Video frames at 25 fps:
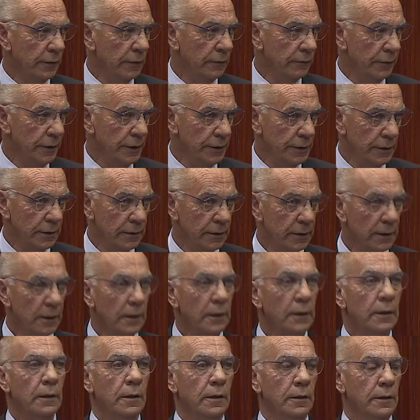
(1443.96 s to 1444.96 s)
the region
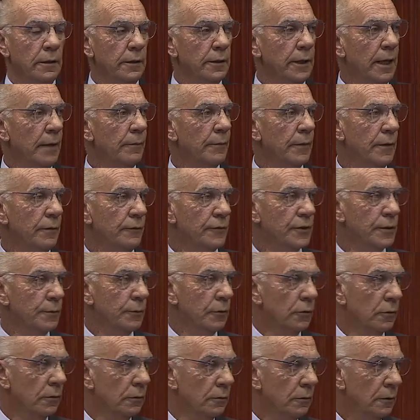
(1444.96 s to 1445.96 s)
in a number of
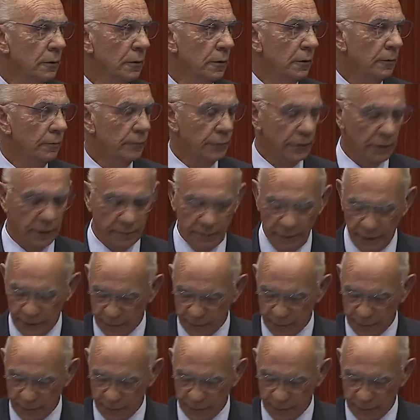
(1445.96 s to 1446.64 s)
small primary